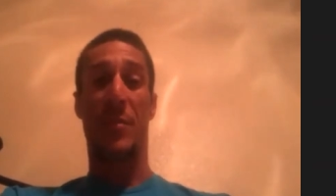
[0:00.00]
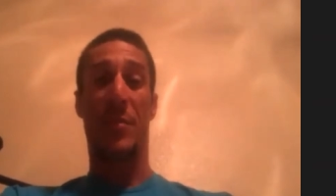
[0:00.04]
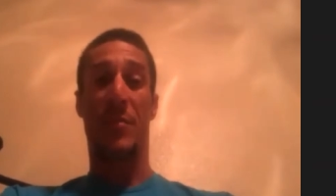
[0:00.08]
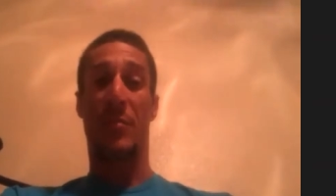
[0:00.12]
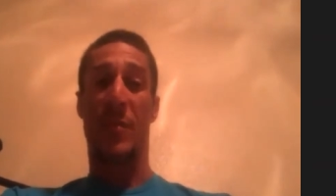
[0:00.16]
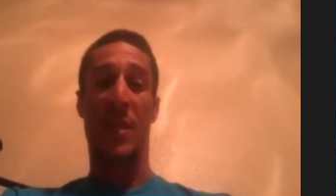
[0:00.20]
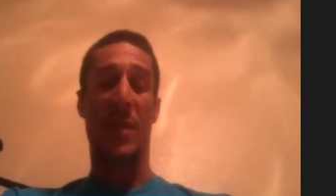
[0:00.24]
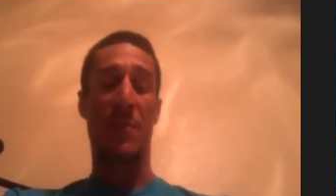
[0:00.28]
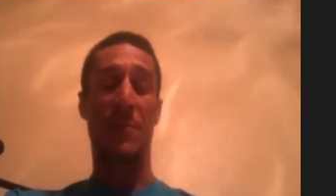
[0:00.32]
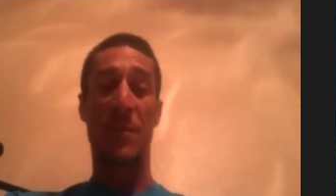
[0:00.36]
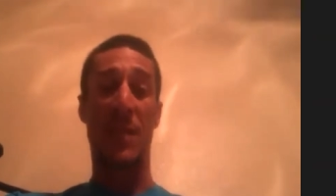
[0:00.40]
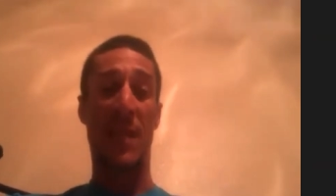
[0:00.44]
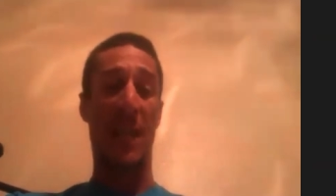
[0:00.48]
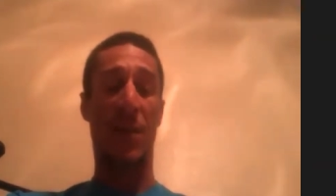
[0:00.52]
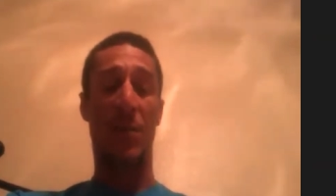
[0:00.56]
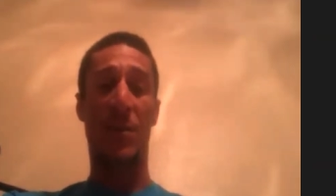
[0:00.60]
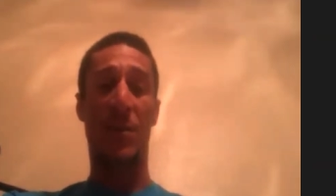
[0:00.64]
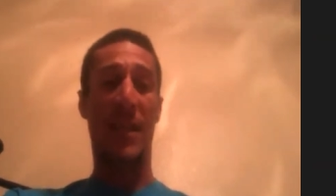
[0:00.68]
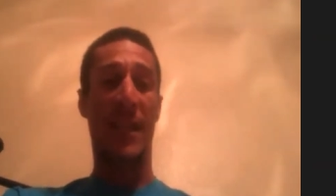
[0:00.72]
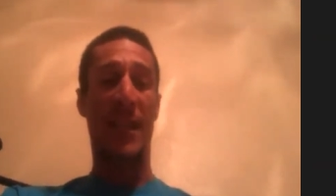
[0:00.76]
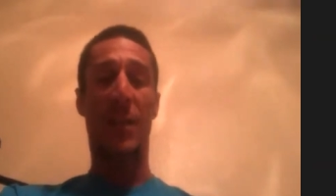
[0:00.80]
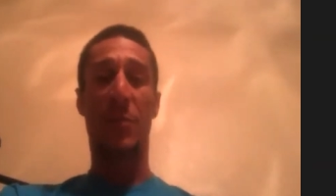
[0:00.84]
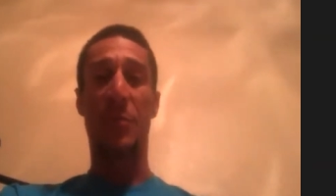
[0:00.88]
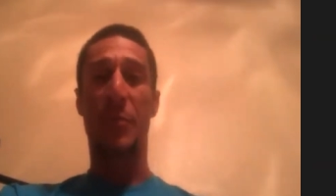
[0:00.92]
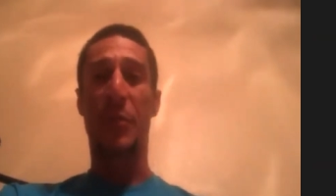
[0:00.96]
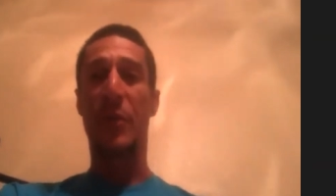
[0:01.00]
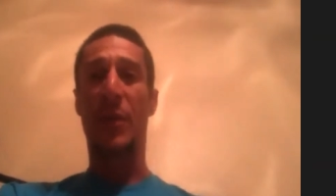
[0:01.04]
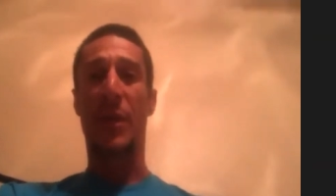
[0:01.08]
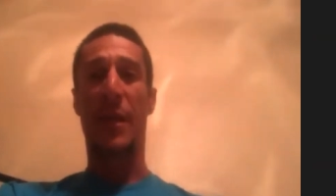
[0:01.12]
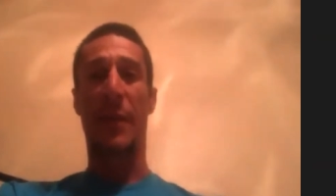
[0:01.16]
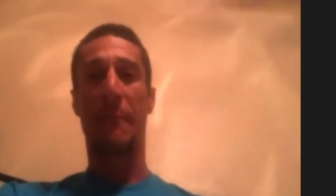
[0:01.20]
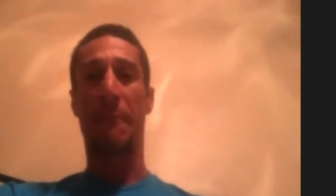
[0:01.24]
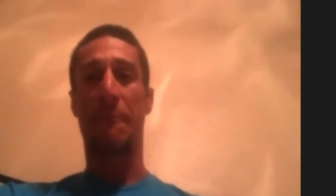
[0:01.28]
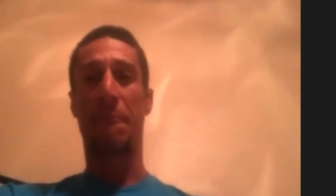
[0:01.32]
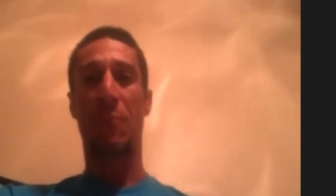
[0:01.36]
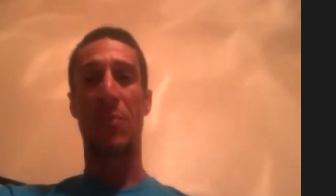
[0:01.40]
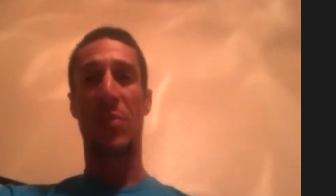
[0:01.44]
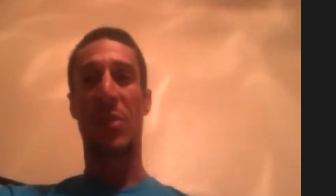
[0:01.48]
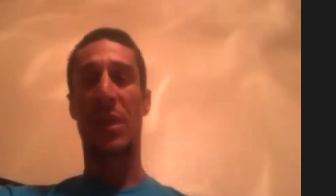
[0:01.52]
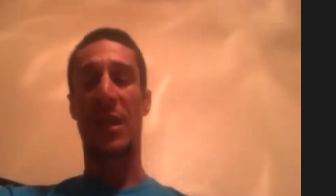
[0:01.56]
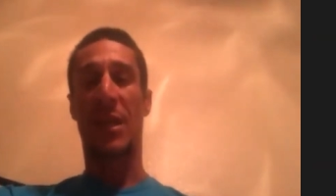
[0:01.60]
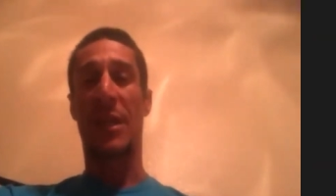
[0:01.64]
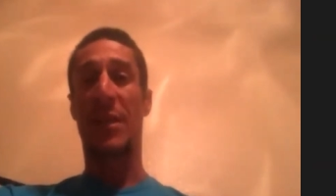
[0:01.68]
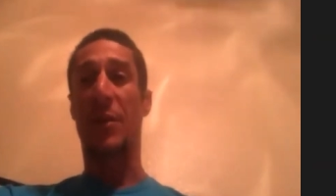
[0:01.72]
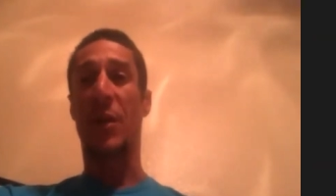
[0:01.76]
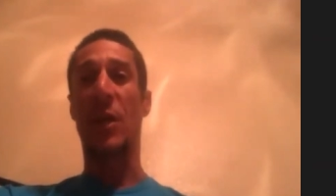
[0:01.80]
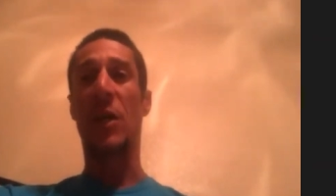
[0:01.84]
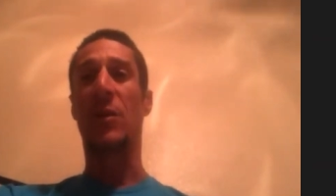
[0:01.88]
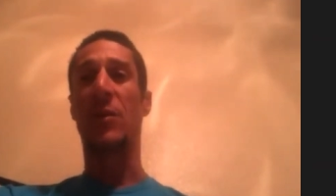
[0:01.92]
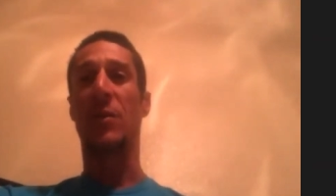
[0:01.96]
maybe not going to help you
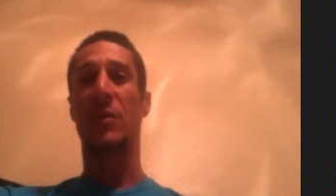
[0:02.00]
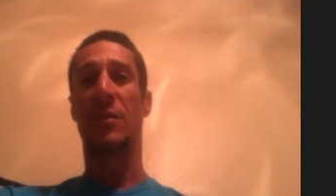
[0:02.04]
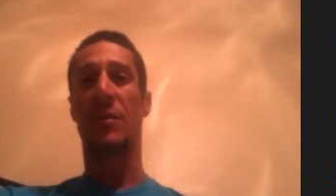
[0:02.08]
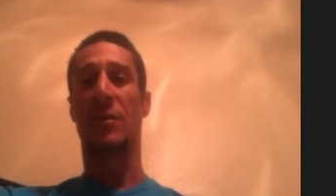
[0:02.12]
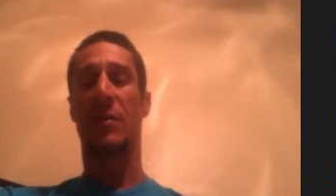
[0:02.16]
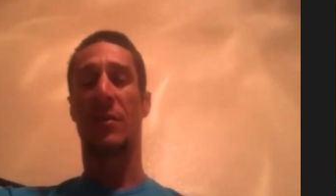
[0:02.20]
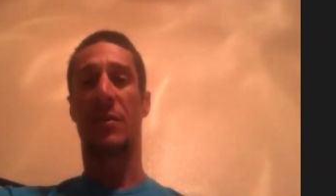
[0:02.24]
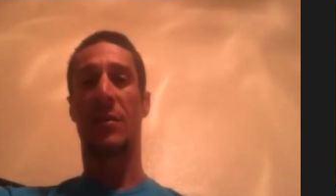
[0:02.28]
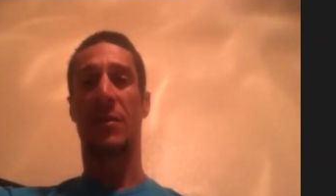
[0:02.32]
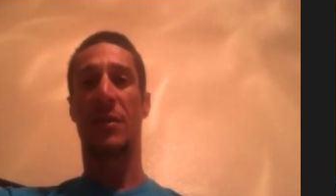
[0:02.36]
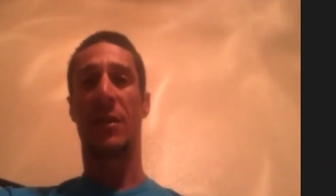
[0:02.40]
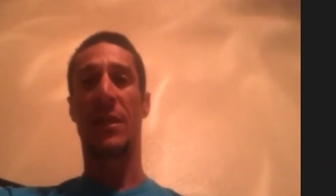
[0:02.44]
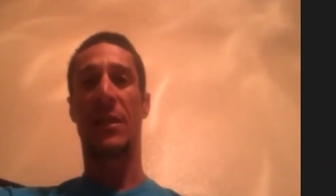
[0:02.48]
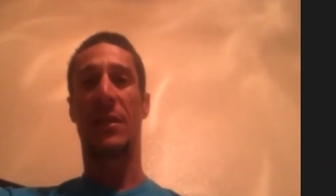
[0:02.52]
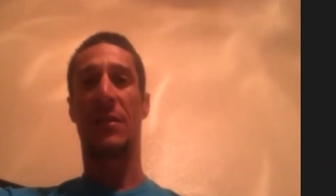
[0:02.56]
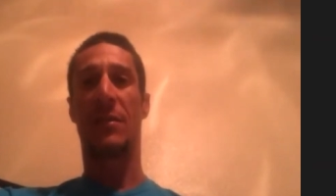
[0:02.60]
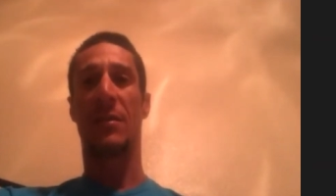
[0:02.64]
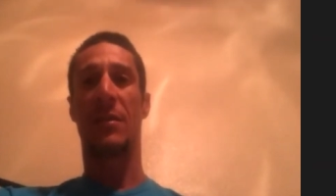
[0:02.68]
at all. Yeah.